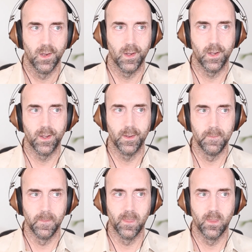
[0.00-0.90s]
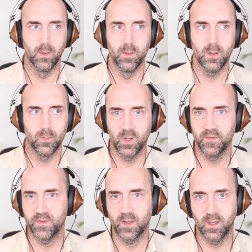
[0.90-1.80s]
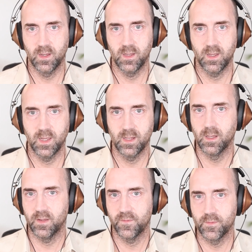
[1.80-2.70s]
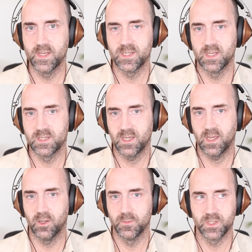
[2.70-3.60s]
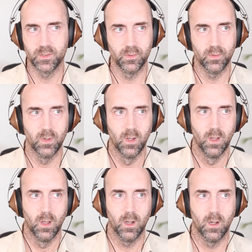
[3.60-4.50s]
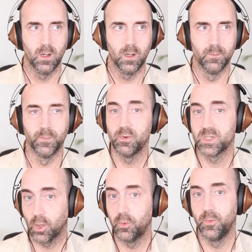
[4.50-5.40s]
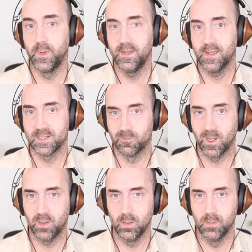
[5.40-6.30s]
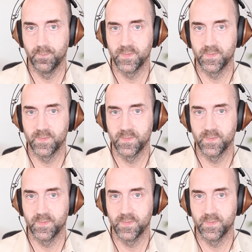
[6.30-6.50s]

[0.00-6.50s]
When I've studied it, like for instance, it helps to boost dopamine as well.